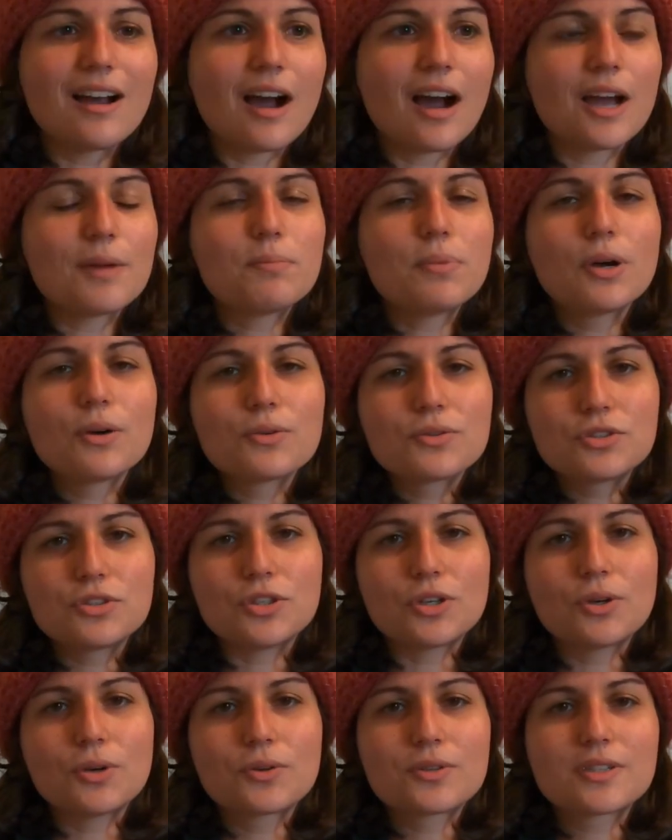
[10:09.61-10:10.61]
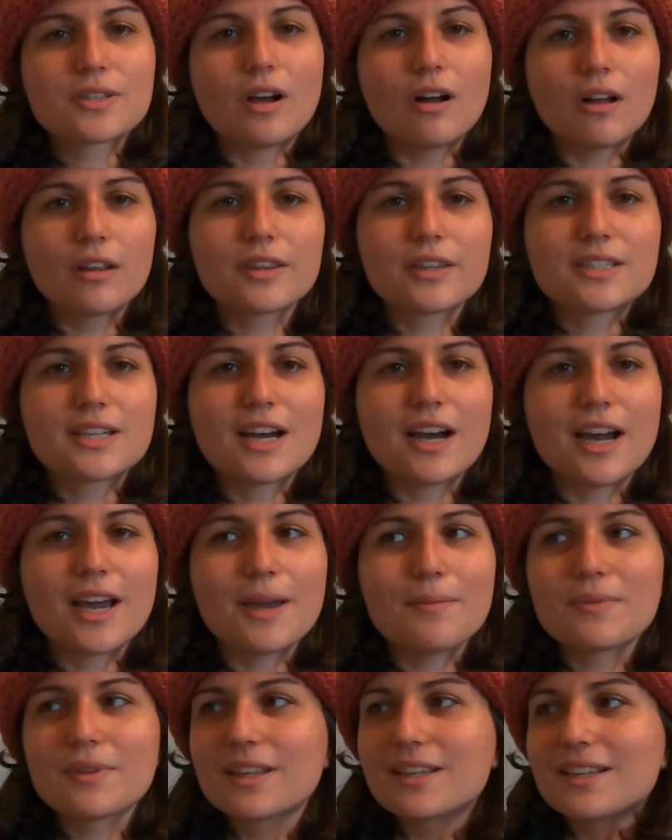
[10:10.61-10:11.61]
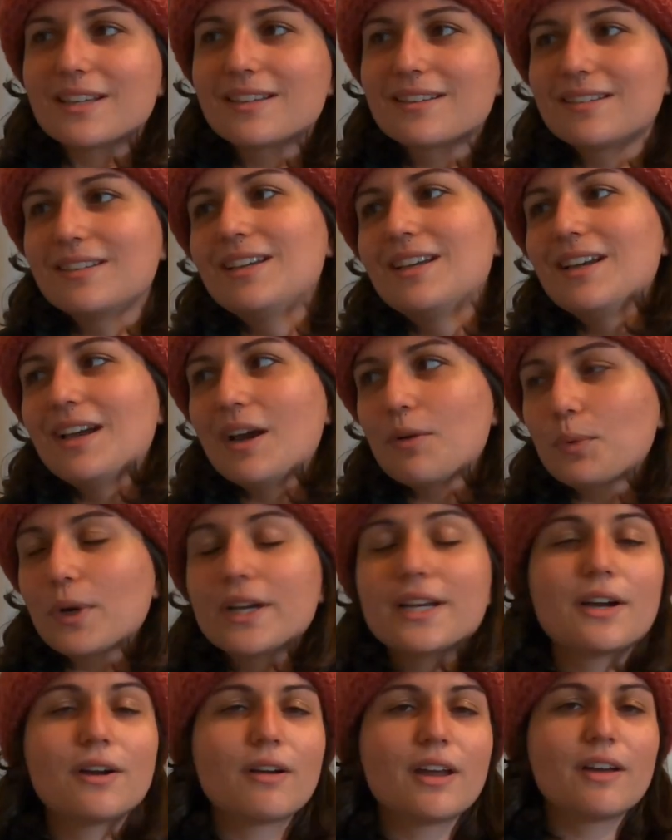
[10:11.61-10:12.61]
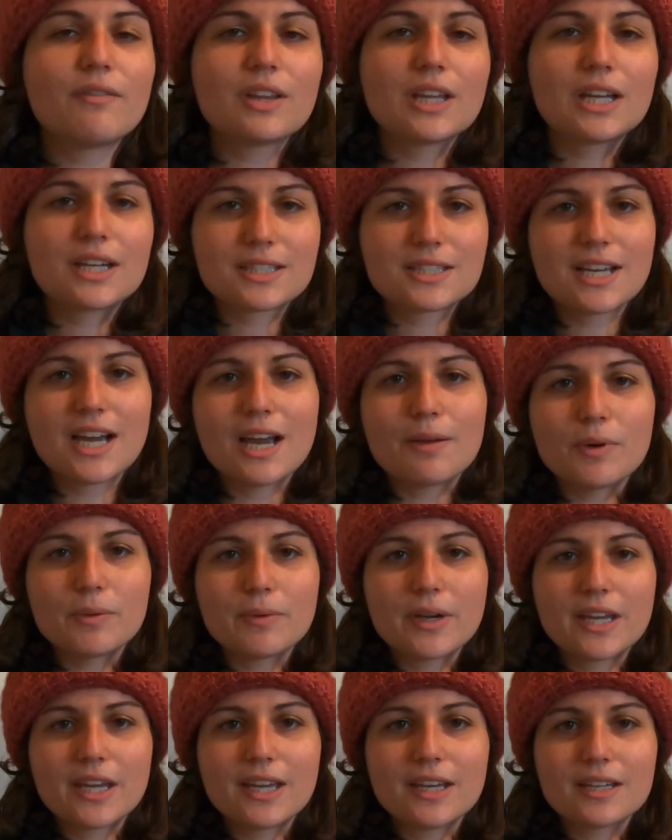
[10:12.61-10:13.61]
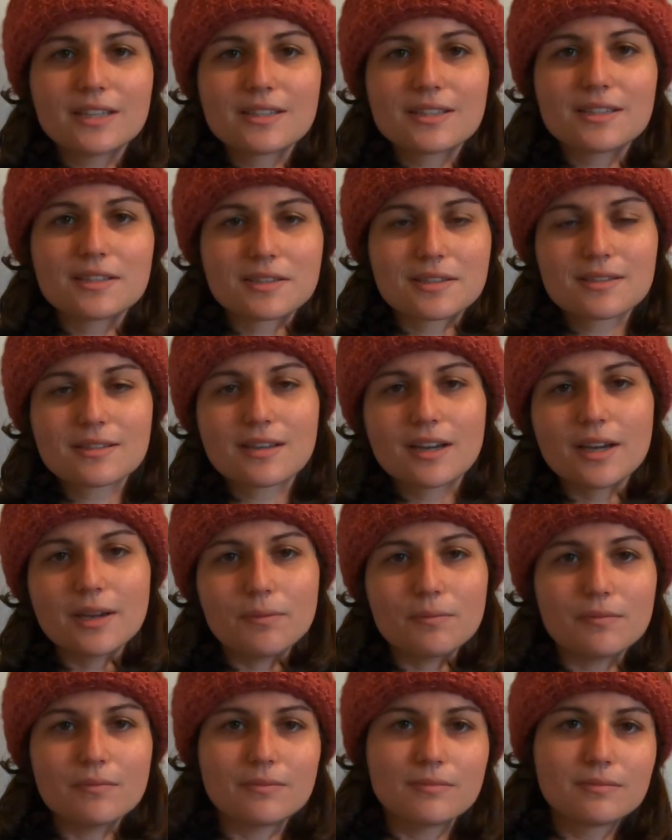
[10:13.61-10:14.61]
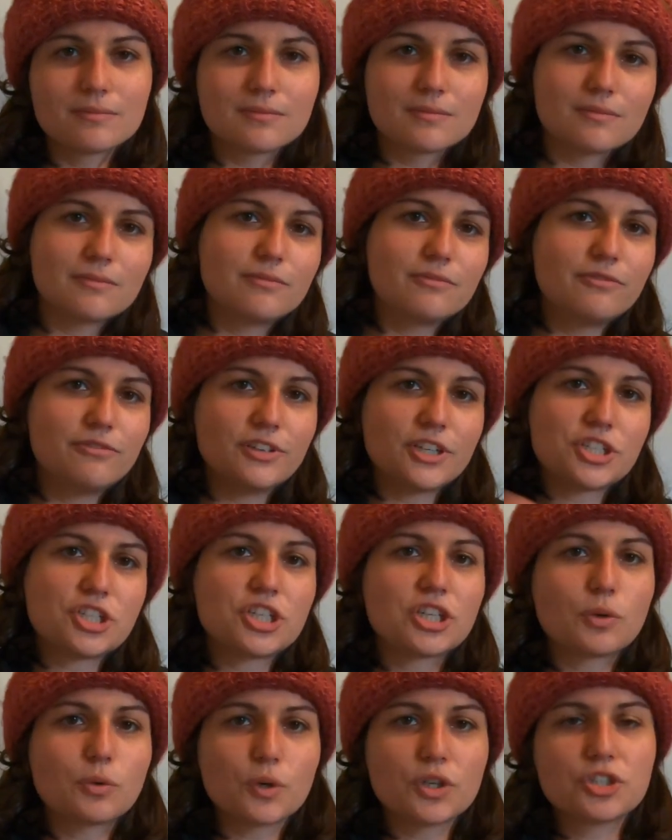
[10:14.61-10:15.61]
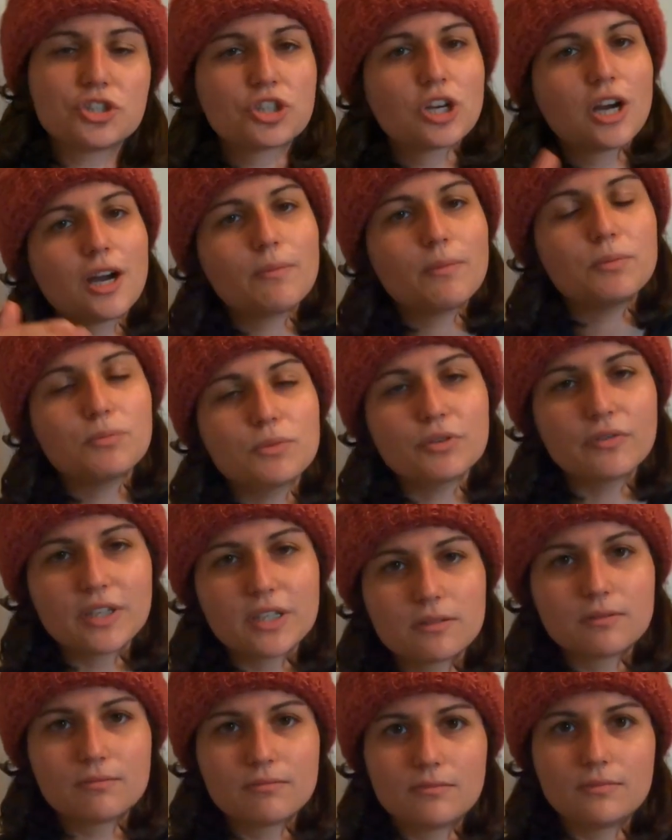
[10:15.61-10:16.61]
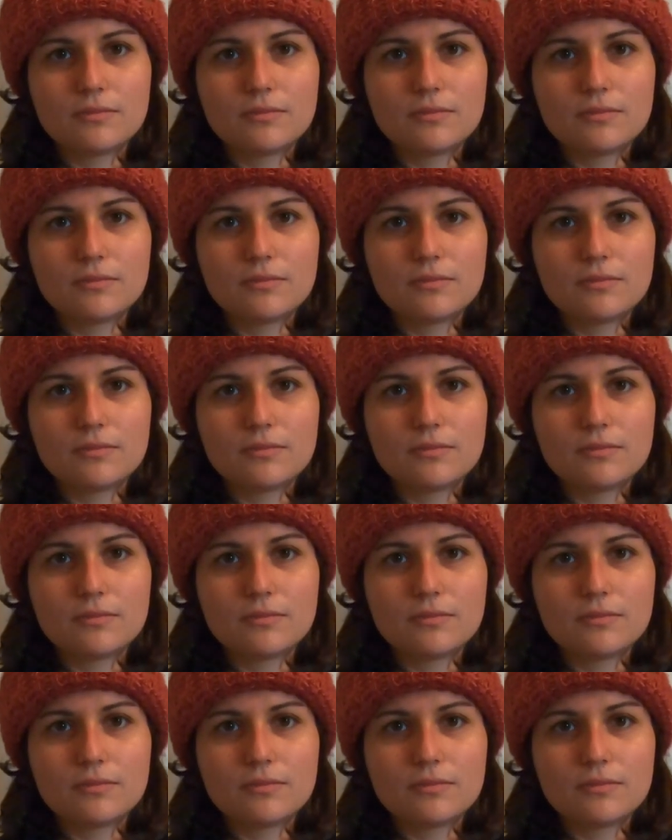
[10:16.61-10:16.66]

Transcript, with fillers: I post jokes all the time. Like right now I have a lot of time on my hands since I'm finishing one job and moving.